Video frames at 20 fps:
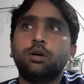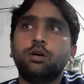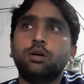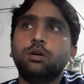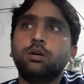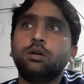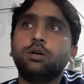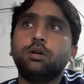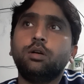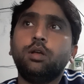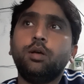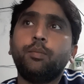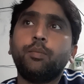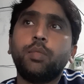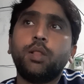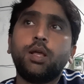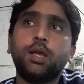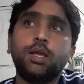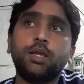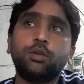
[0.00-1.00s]

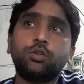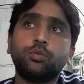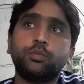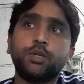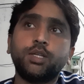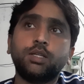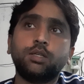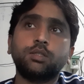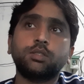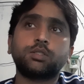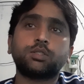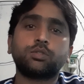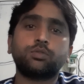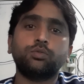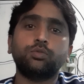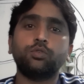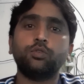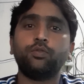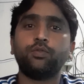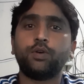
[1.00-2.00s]
Applying to medical
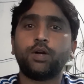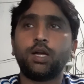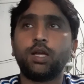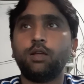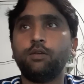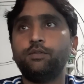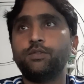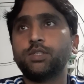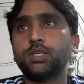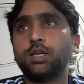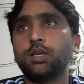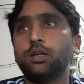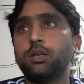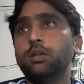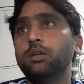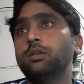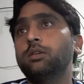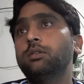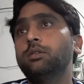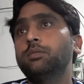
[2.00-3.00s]
school 5
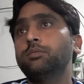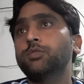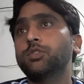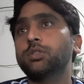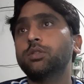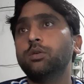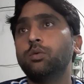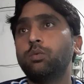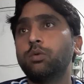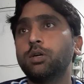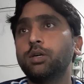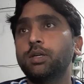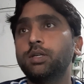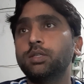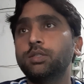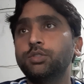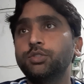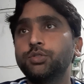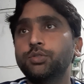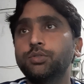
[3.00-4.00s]
times, what
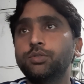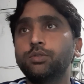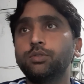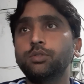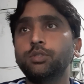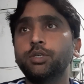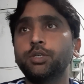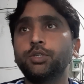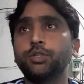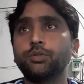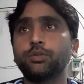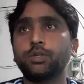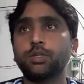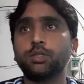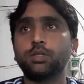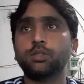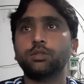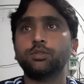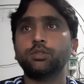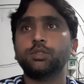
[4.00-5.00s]
did you do during